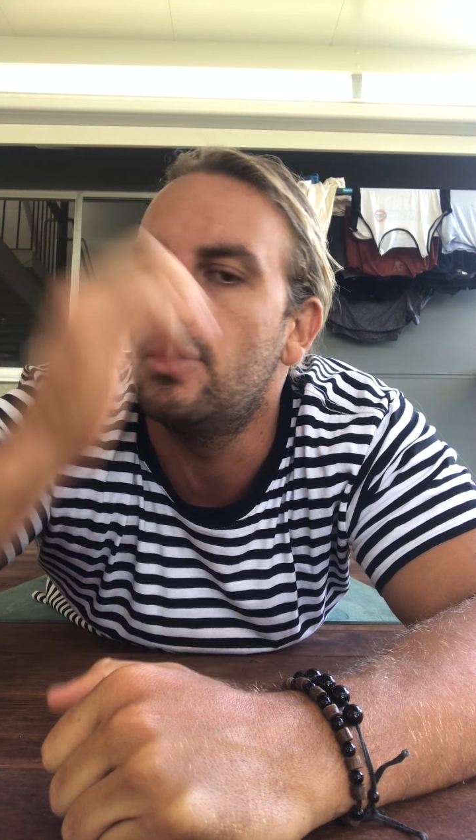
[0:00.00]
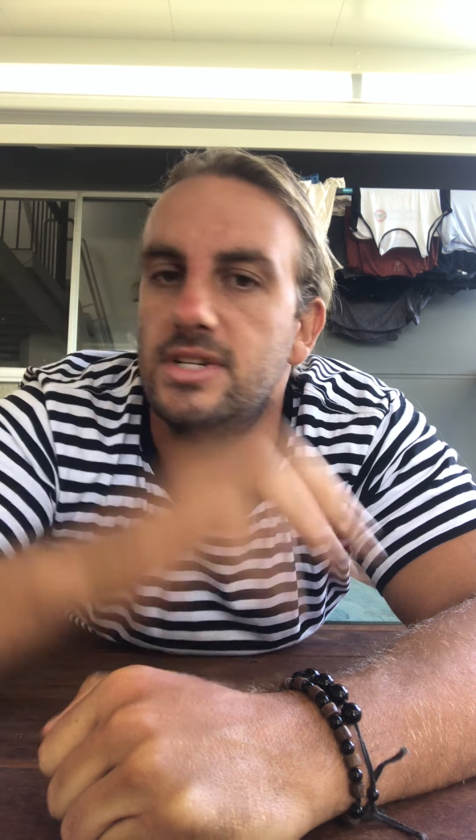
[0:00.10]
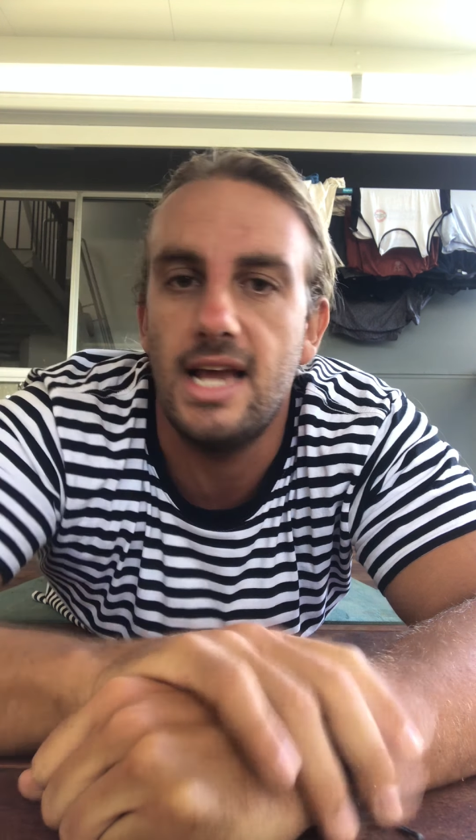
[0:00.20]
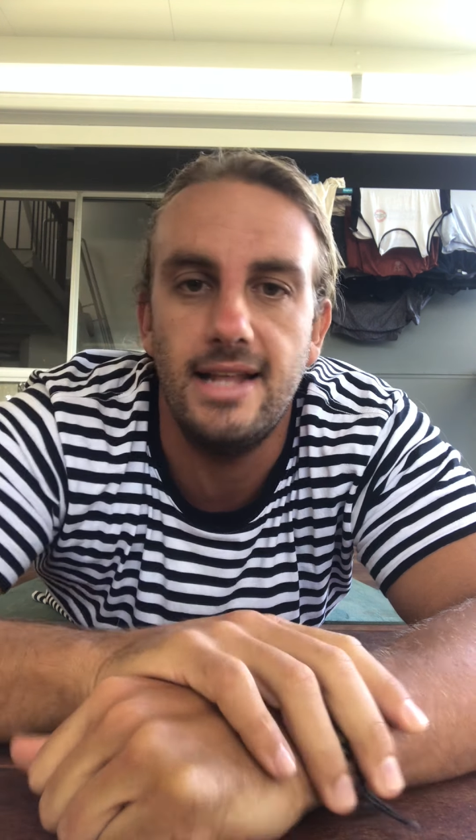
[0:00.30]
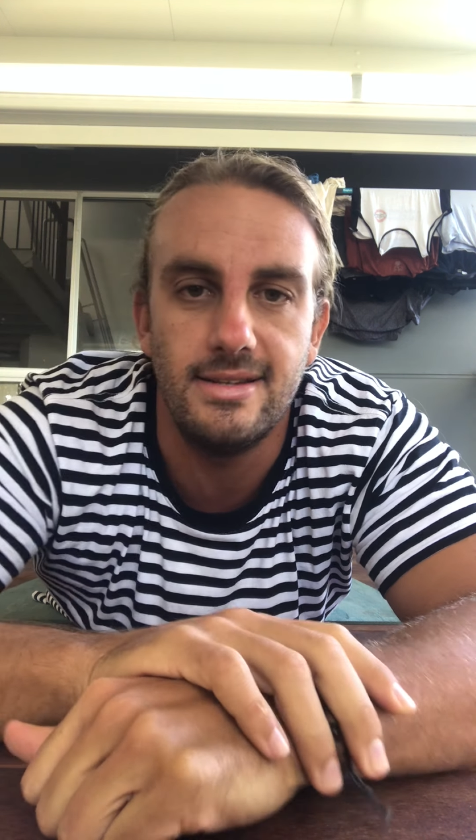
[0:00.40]

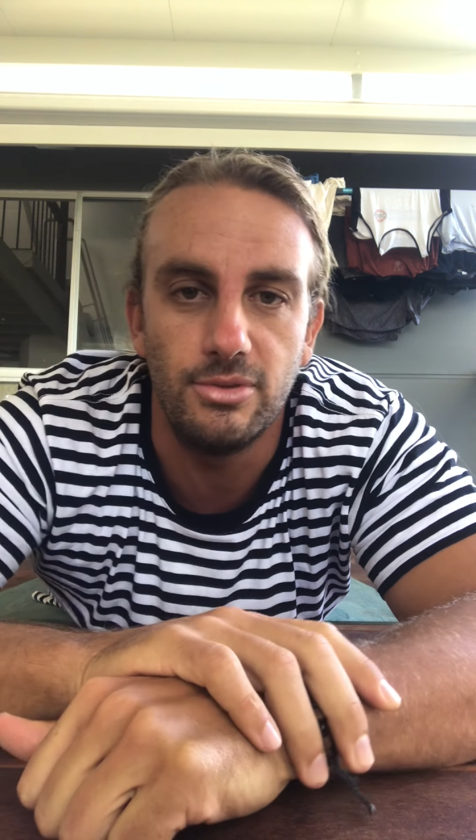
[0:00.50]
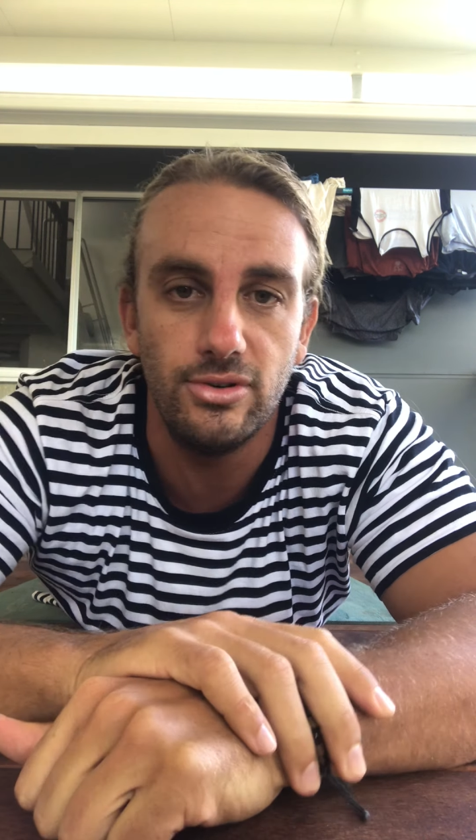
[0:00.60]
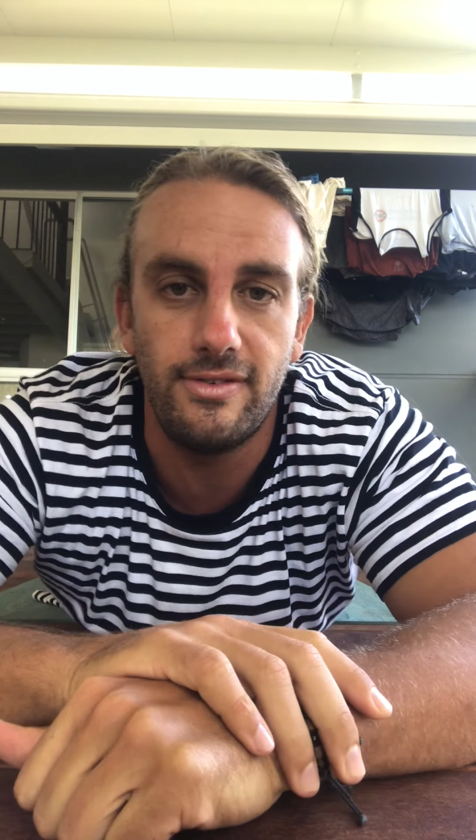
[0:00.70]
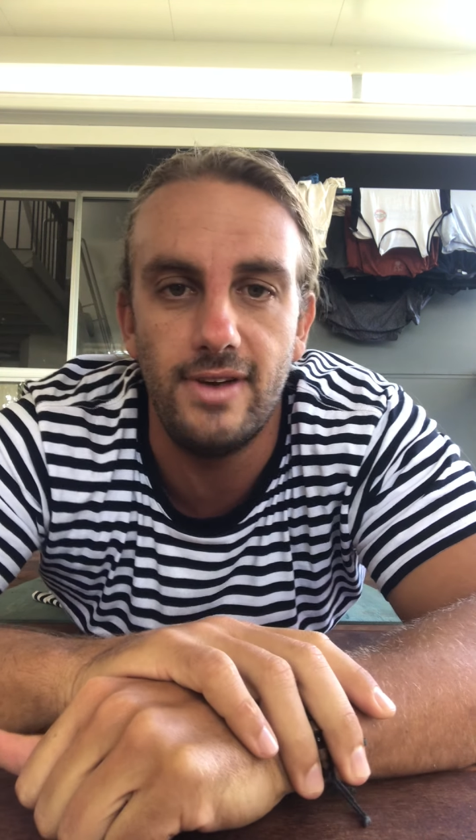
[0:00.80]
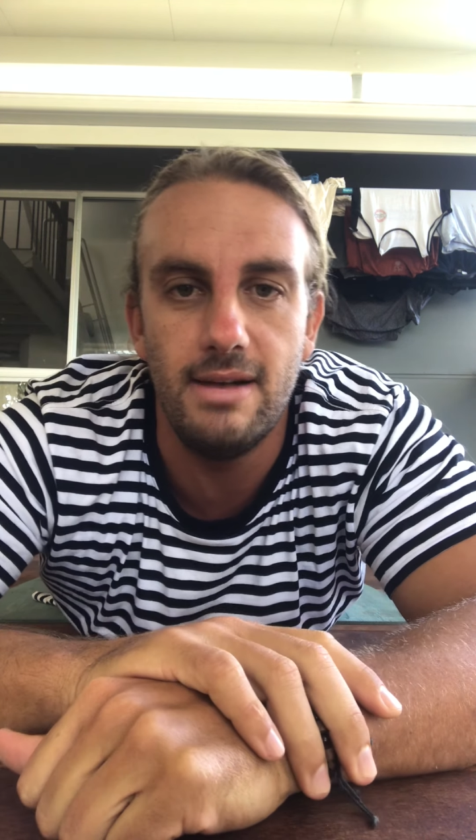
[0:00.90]
which I had some
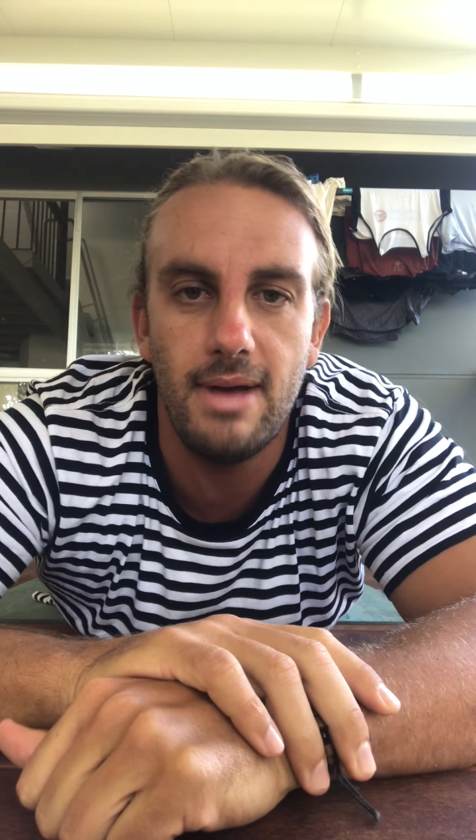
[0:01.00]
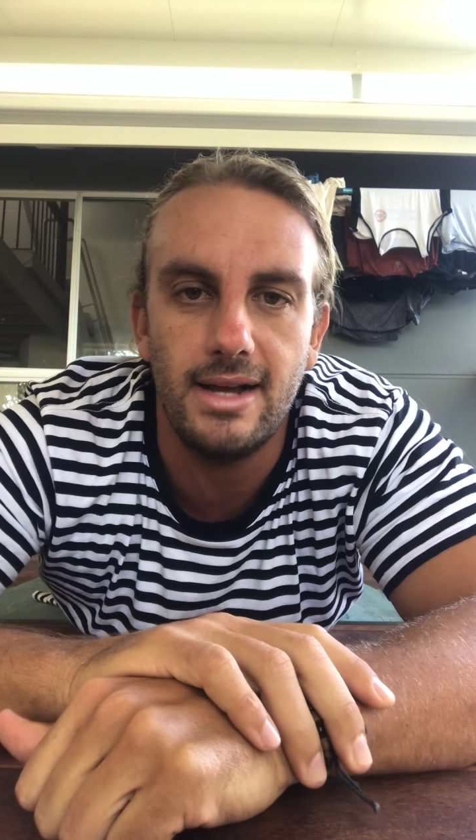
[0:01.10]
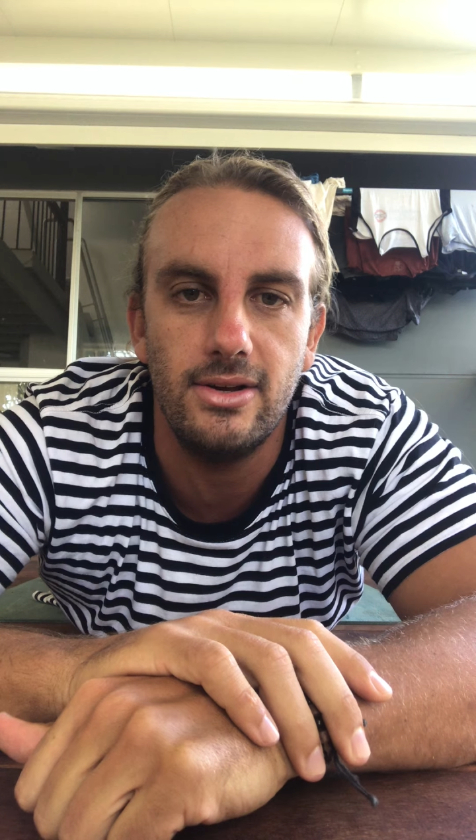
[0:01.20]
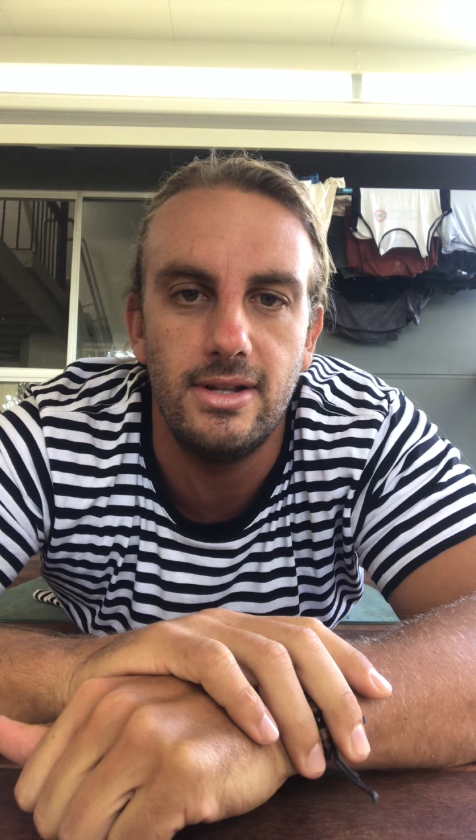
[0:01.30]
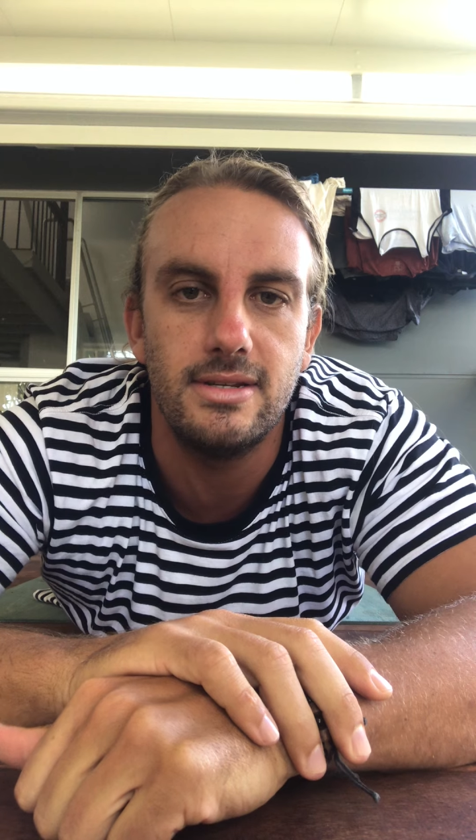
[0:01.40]
good
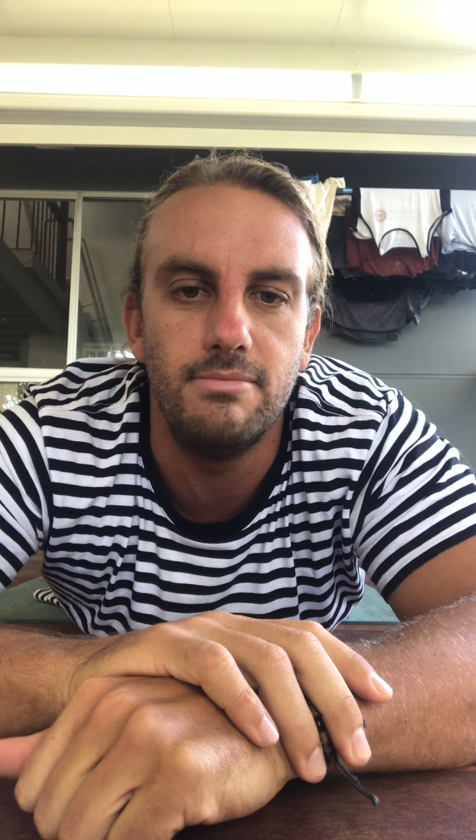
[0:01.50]
feedback on.